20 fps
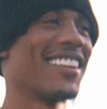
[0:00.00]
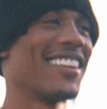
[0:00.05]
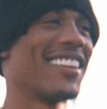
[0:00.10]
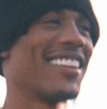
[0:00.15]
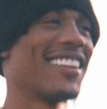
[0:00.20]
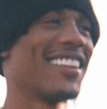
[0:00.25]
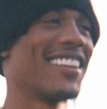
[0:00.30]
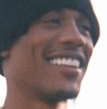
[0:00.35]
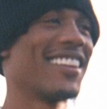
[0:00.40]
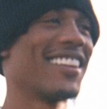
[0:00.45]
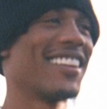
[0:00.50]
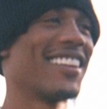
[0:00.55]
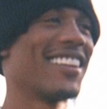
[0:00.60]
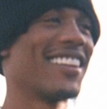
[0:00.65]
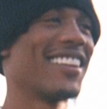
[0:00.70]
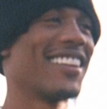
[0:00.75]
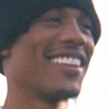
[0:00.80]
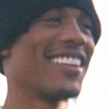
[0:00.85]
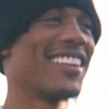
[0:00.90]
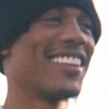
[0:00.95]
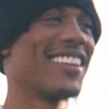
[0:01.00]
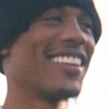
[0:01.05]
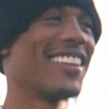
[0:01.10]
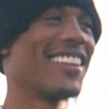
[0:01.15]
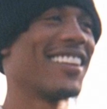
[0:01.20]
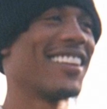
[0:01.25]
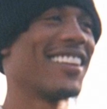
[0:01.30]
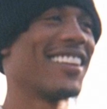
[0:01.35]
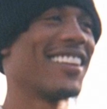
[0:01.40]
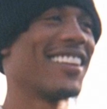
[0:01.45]

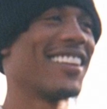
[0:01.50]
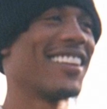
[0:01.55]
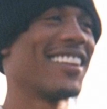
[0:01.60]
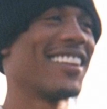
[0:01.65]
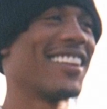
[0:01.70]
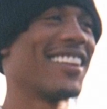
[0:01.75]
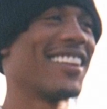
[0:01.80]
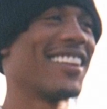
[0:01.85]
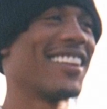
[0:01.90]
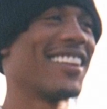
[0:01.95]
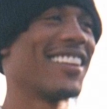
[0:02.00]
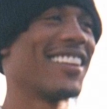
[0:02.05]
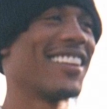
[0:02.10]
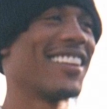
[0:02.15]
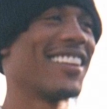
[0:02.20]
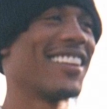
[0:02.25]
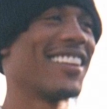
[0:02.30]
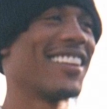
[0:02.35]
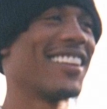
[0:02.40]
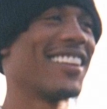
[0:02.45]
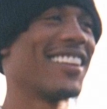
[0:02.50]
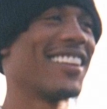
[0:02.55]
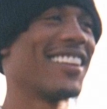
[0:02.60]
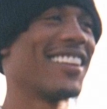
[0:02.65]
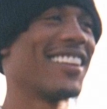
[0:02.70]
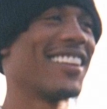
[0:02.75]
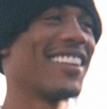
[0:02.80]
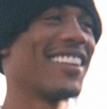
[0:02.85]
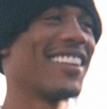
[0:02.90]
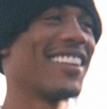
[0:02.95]

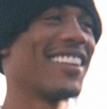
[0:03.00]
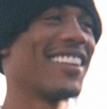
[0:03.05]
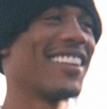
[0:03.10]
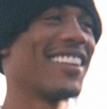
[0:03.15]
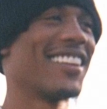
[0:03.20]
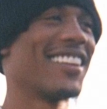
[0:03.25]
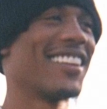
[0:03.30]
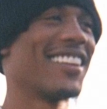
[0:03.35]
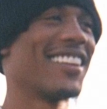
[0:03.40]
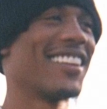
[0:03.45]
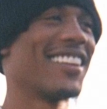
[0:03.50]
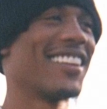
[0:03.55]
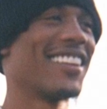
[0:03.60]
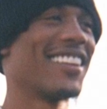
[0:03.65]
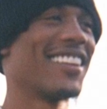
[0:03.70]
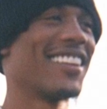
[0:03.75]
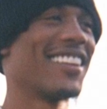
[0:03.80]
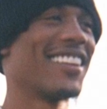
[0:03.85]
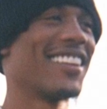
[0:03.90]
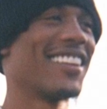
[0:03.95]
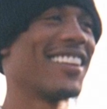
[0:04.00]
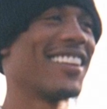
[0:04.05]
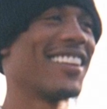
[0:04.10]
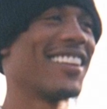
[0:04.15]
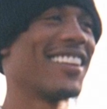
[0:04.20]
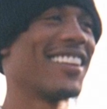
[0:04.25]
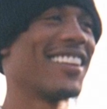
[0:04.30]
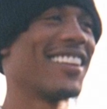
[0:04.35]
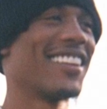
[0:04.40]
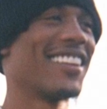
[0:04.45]

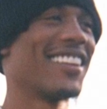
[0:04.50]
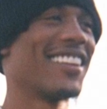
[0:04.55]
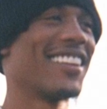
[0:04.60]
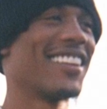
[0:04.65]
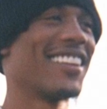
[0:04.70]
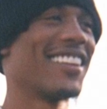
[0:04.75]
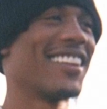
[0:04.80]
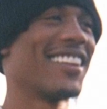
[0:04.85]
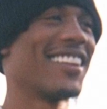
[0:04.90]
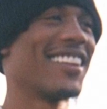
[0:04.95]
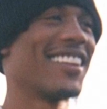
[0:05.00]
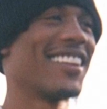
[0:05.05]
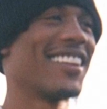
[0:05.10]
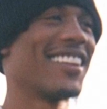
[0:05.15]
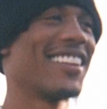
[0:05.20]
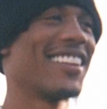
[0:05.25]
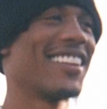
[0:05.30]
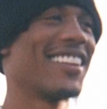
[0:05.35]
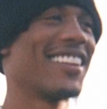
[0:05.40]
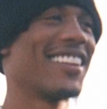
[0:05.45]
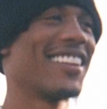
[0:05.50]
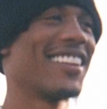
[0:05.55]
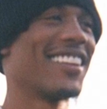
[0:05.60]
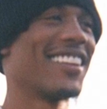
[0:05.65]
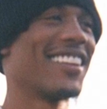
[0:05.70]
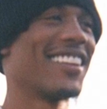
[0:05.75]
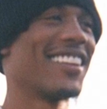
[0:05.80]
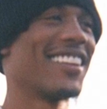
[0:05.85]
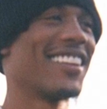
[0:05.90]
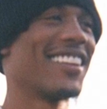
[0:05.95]

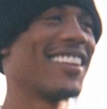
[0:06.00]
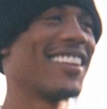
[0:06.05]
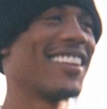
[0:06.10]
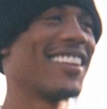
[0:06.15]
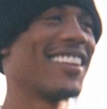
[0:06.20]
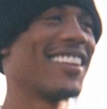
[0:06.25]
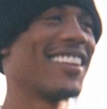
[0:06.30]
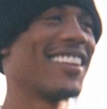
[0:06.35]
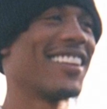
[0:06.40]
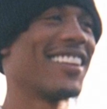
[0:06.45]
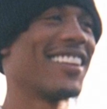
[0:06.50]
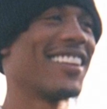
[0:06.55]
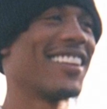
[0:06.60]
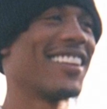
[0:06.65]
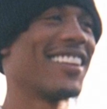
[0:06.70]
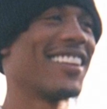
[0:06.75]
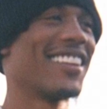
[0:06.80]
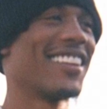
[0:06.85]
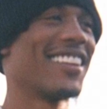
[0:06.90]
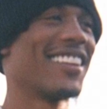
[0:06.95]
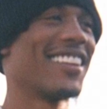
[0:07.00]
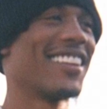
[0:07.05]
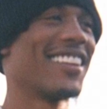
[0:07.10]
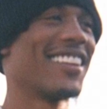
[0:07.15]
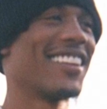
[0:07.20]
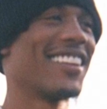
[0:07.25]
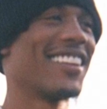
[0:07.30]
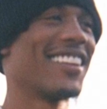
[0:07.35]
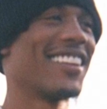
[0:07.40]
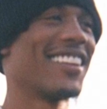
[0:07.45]

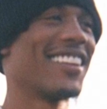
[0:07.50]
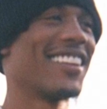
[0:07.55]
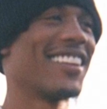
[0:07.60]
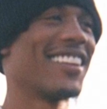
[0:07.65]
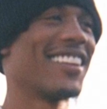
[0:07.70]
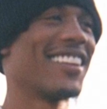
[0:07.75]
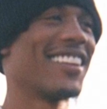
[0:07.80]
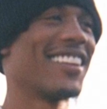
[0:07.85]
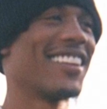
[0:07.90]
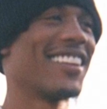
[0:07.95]
(no lip movement)